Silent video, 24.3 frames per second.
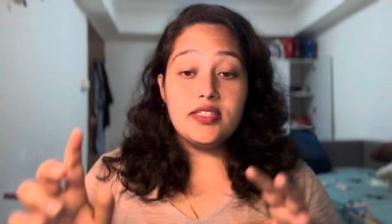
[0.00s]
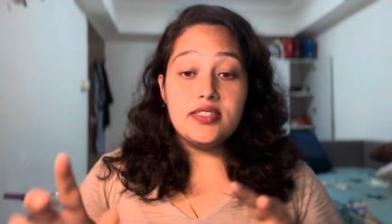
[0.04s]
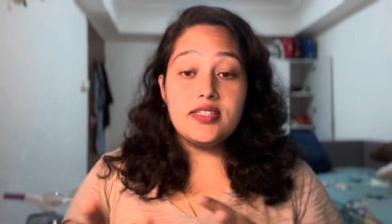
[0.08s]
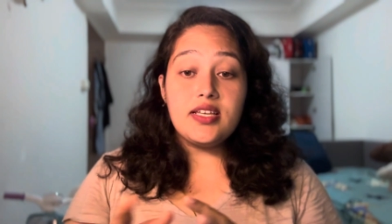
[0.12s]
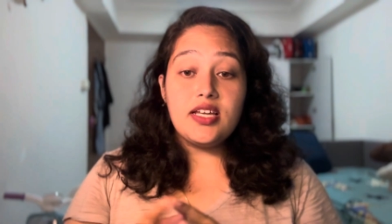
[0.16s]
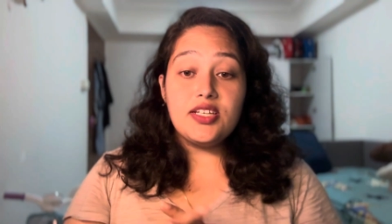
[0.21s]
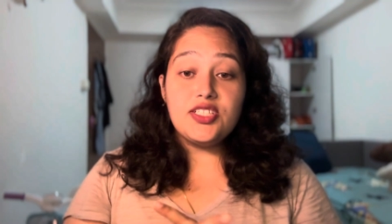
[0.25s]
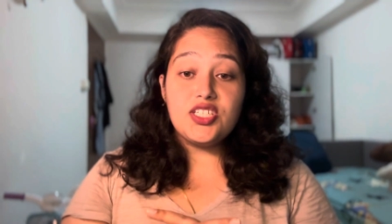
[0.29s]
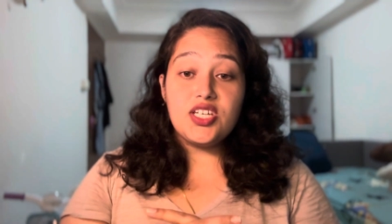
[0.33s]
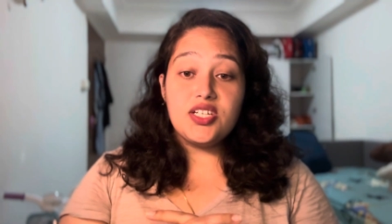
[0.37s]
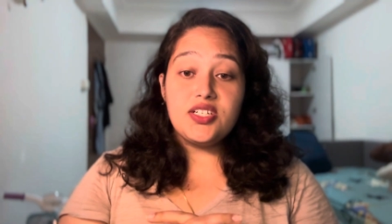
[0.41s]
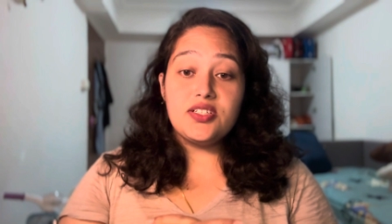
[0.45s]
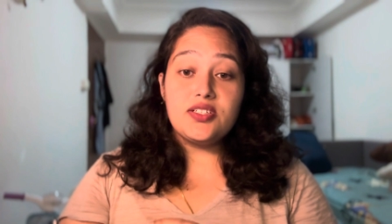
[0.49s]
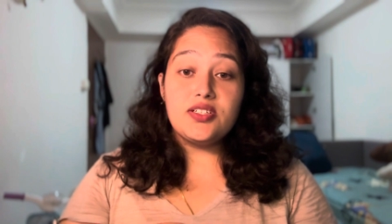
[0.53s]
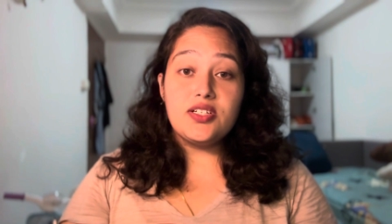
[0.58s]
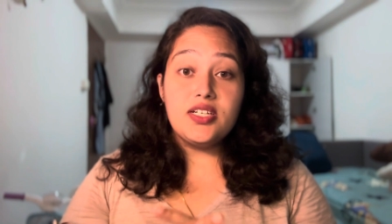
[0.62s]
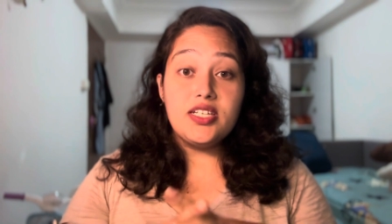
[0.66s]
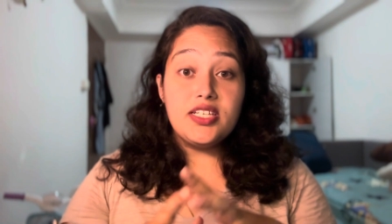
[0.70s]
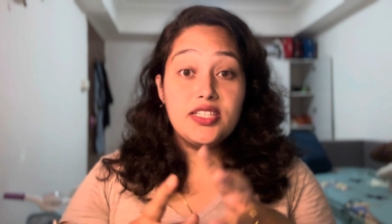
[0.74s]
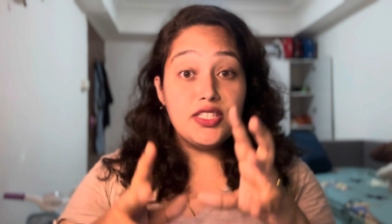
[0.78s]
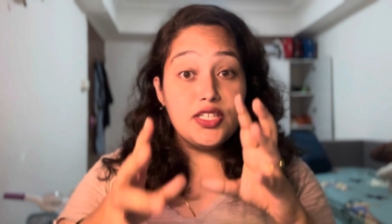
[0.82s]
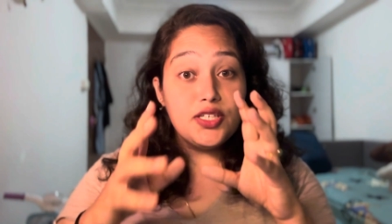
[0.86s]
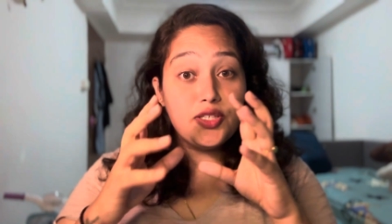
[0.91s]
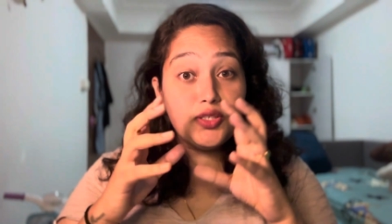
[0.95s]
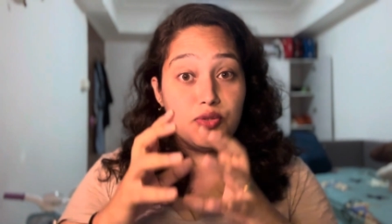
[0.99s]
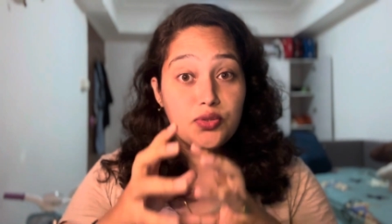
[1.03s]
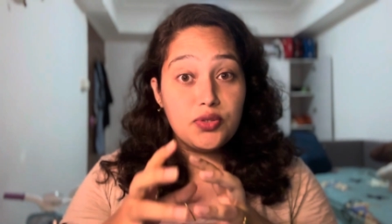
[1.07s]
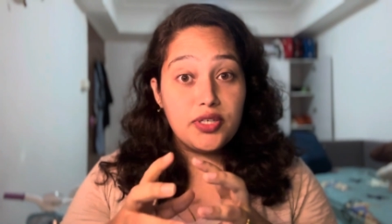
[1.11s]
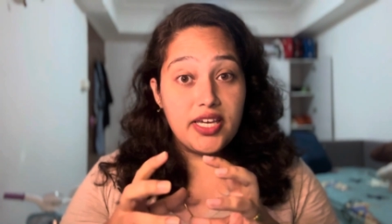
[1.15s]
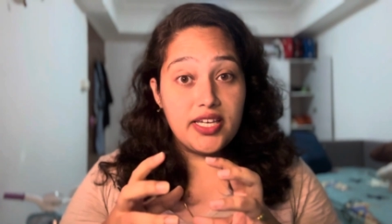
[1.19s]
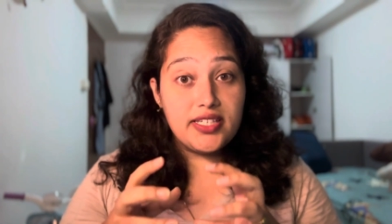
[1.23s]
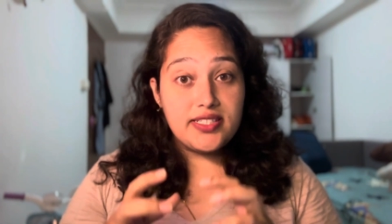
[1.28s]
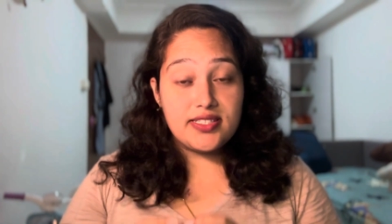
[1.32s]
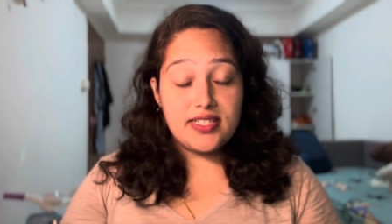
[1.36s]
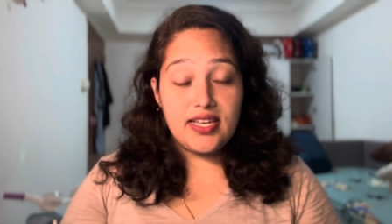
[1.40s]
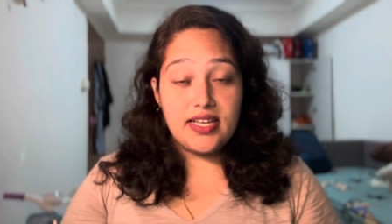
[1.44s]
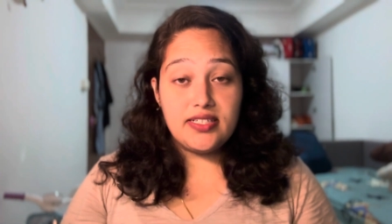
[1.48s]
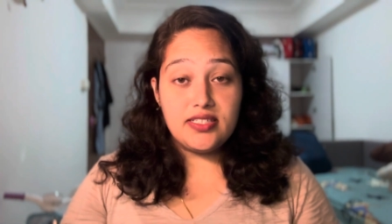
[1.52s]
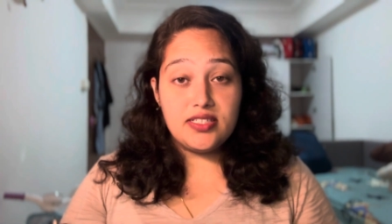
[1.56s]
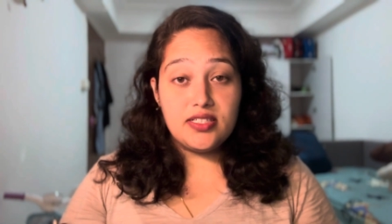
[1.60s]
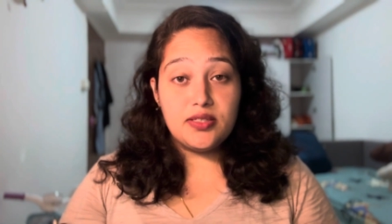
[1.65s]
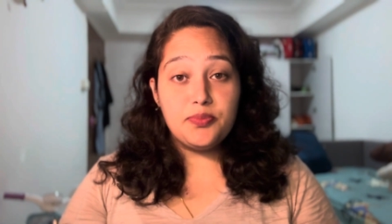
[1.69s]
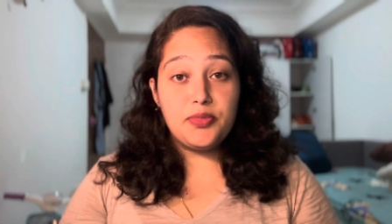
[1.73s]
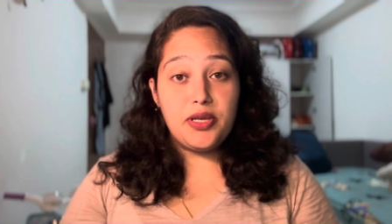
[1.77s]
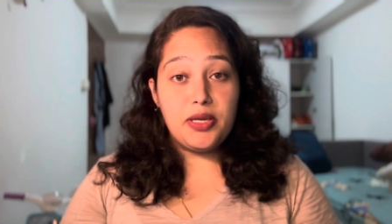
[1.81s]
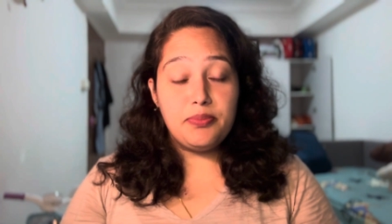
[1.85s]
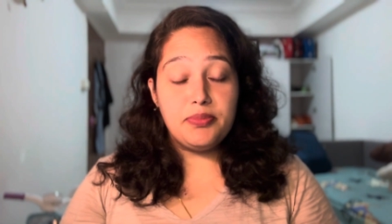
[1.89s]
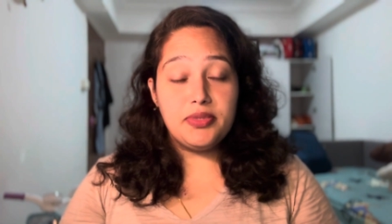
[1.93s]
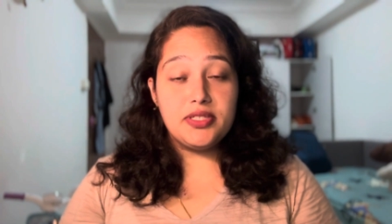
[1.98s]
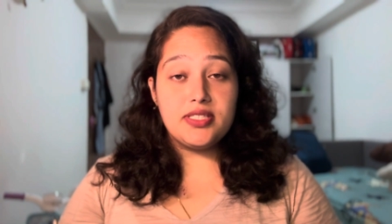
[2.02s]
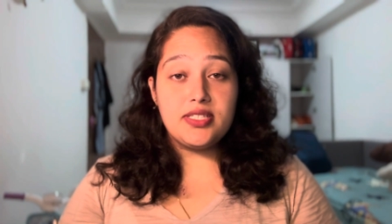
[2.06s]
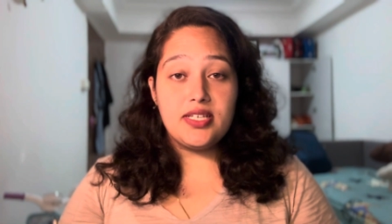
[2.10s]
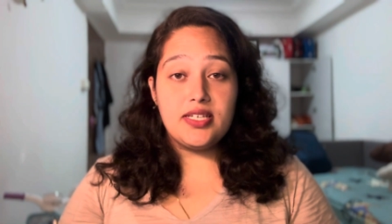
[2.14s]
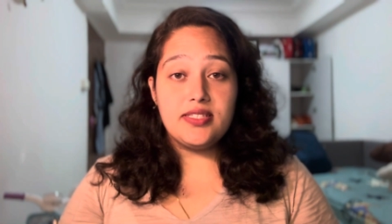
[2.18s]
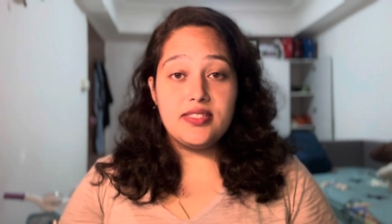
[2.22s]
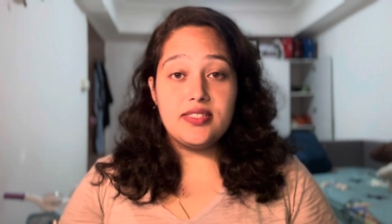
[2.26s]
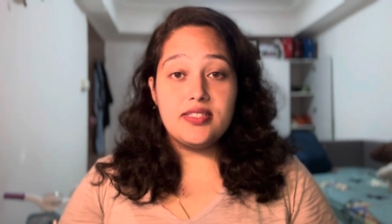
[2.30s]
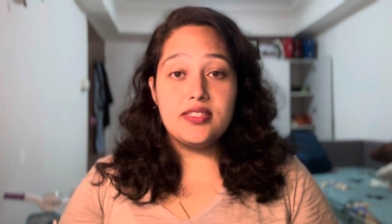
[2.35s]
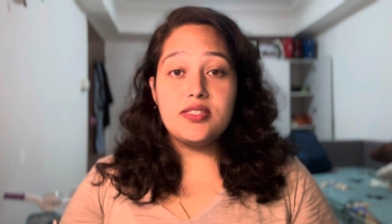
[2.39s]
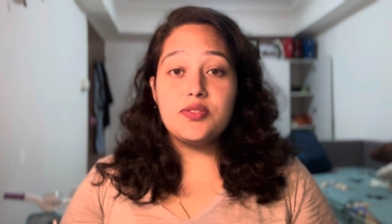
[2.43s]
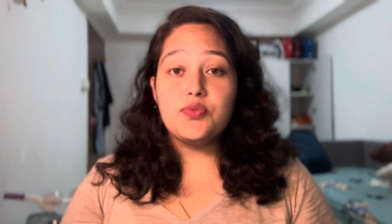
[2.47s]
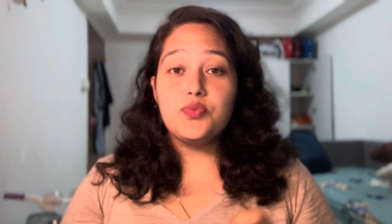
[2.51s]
are generally the UK standard paper sizes,